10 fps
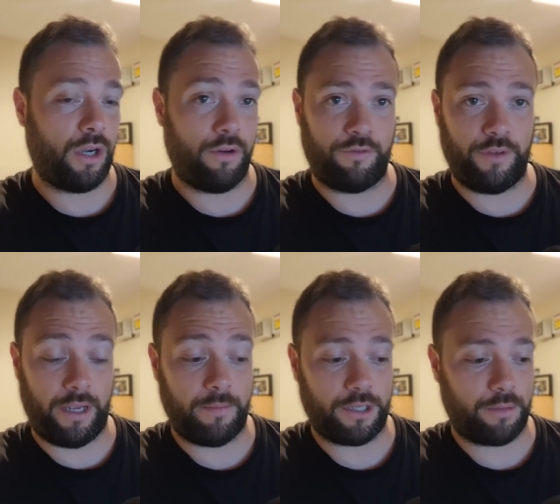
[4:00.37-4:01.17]
of
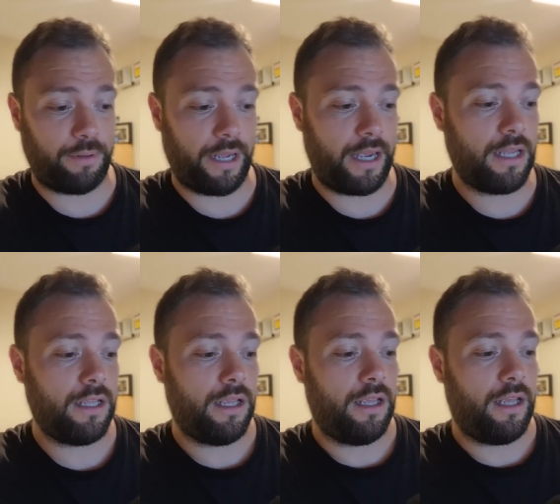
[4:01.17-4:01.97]
him as a player,
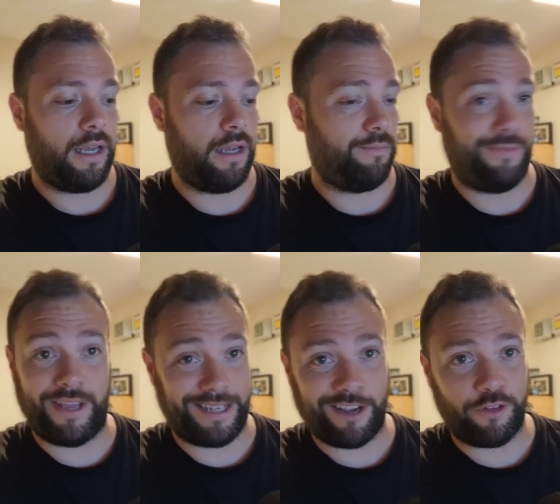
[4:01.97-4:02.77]
um,
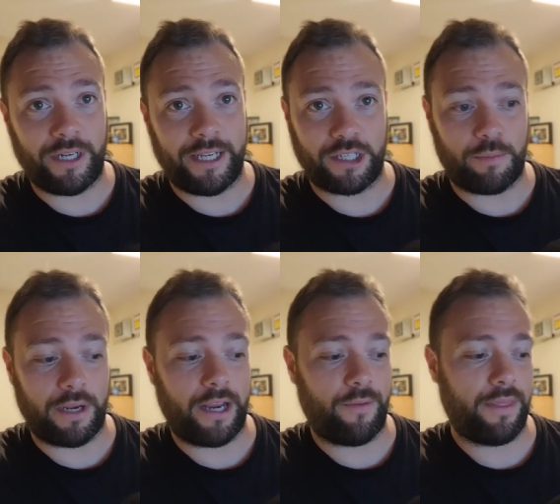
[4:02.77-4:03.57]
there definitely is a
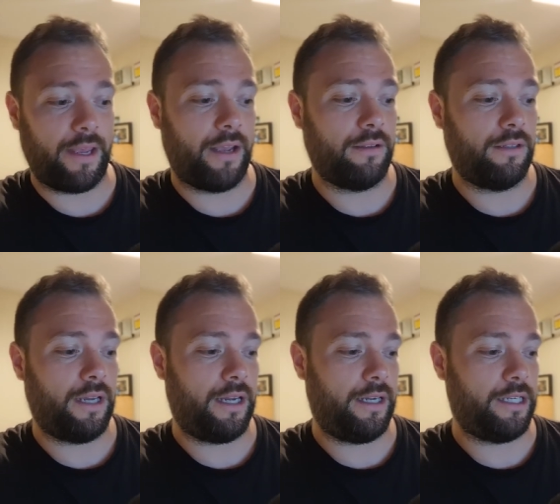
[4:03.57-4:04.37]
player in there.
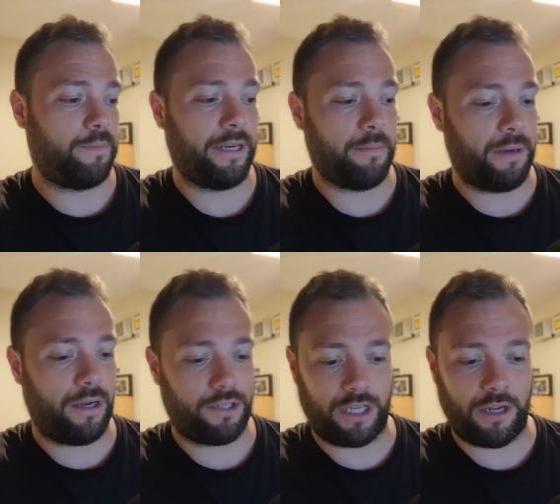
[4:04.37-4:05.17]
Uh, he's been at
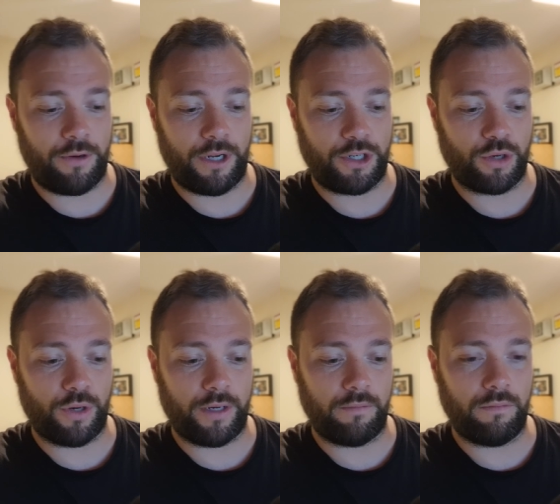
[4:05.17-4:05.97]
Barcelona
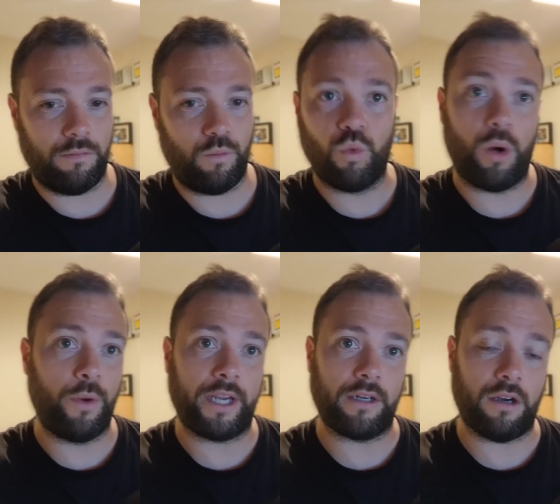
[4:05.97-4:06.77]
during what
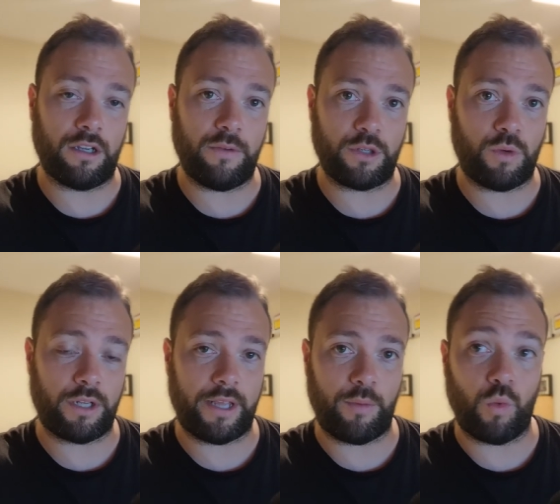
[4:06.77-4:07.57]
we can argue is one
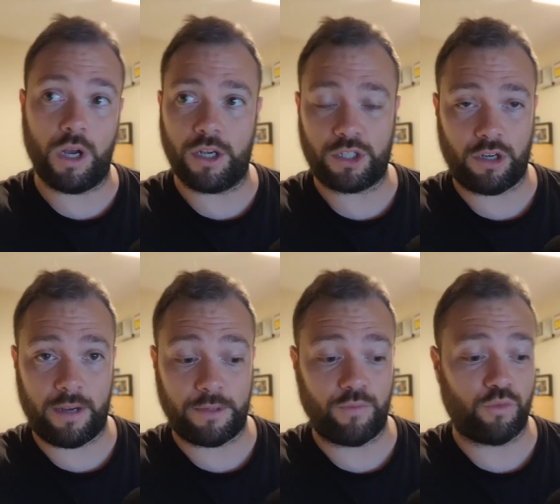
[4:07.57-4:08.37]
of their worst
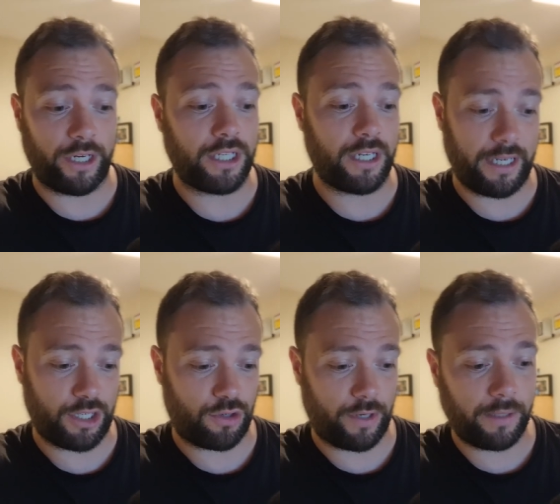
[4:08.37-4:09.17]
times in recent
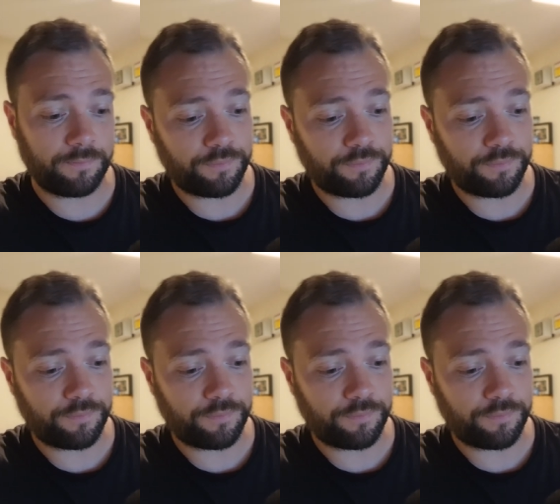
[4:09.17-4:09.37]
history.